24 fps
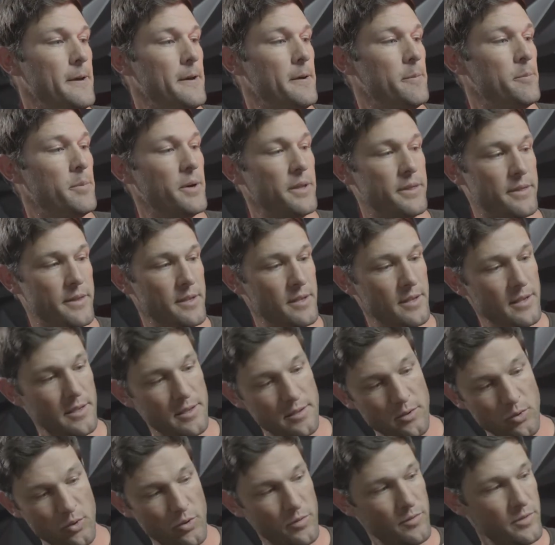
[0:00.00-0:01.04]
But the
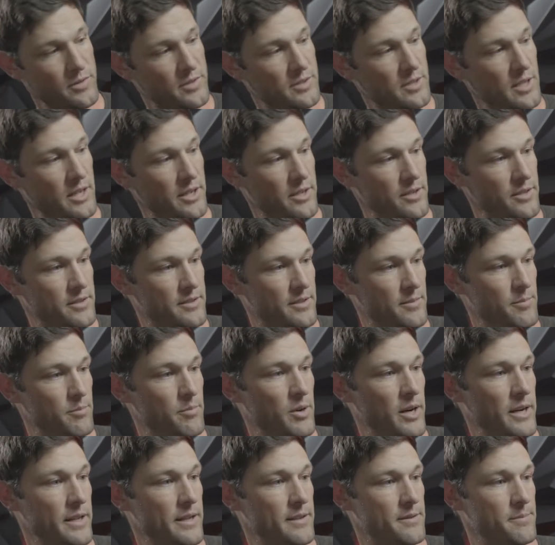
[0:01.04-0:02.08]
Louisville Slugger, it's a
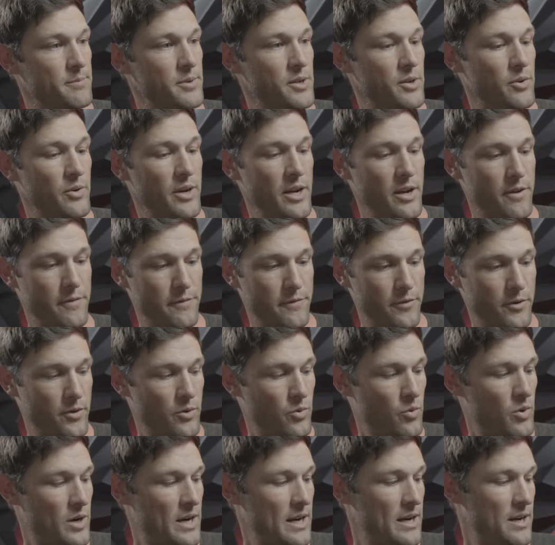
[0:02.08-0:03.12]
brand that's been around for a
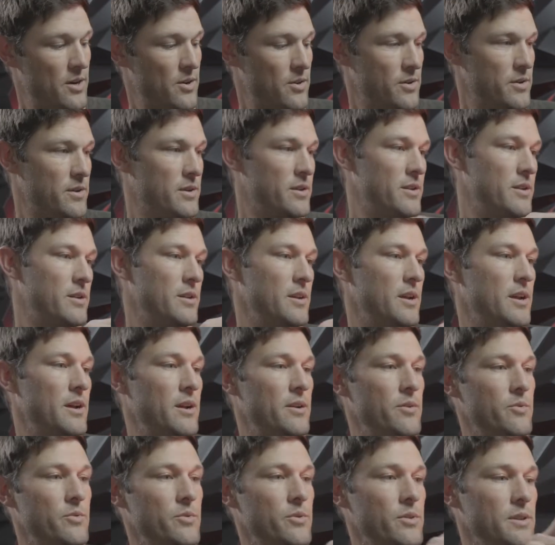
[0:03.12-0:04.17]
while.
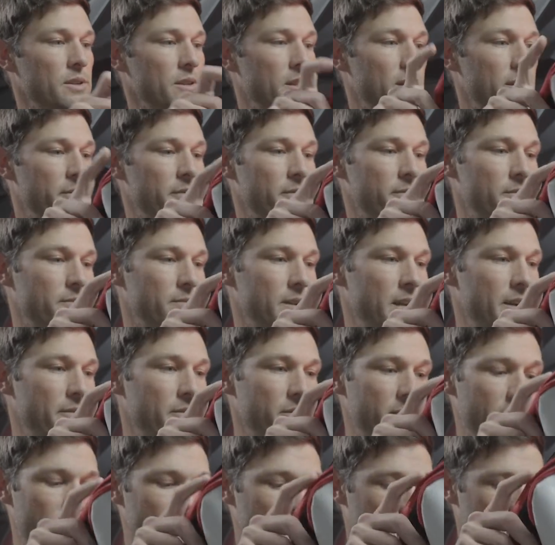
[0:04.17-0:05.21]
Really love
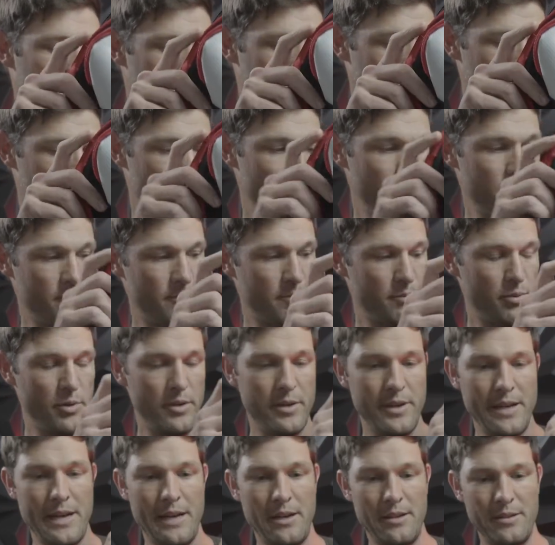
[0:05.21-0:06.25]
everything that they've been
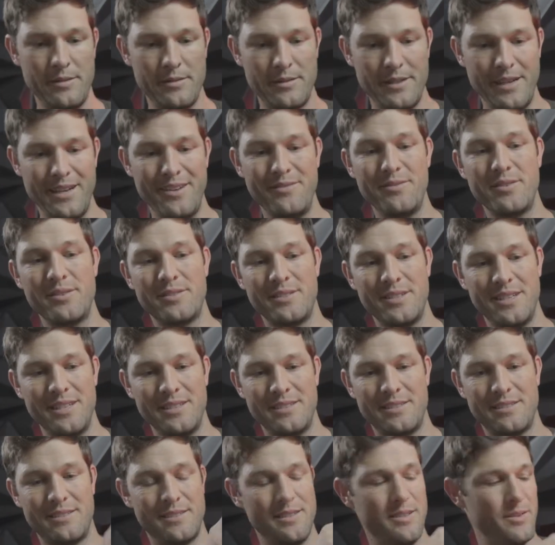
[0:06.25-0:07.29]
putting out ever
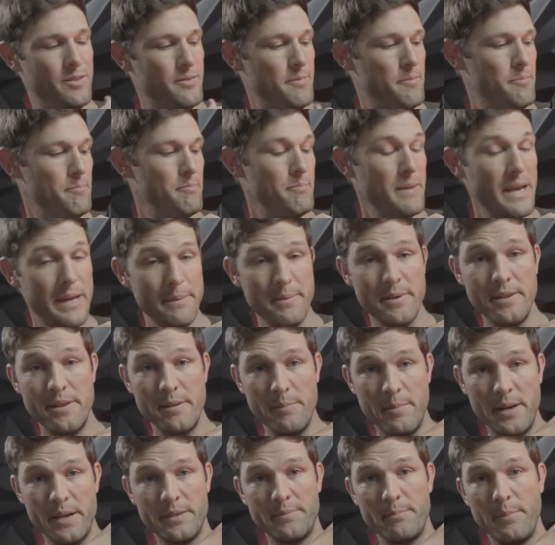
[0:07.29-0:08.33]
since maybe the
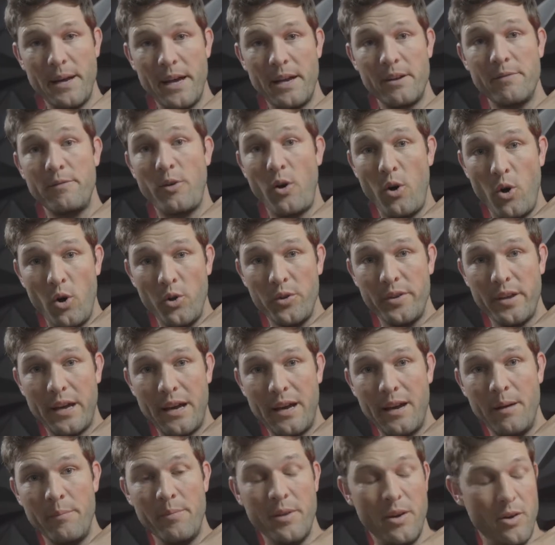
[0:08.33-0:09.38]
best bat of all
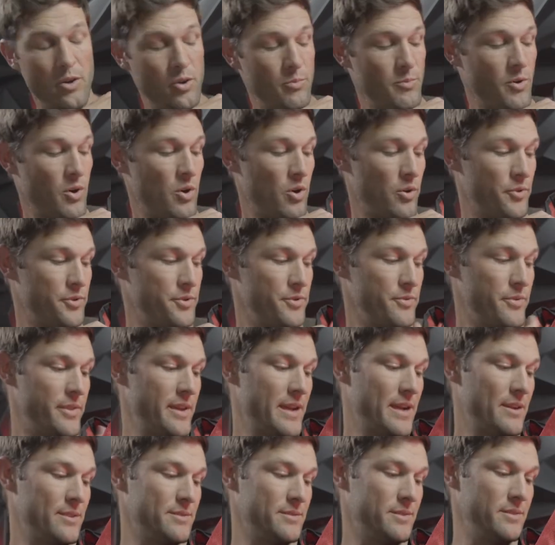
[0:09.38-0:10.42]
time, the Omaha
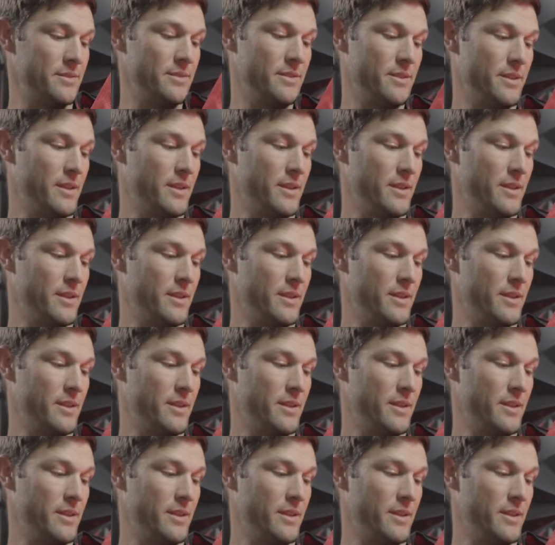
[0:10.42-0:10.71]
2000,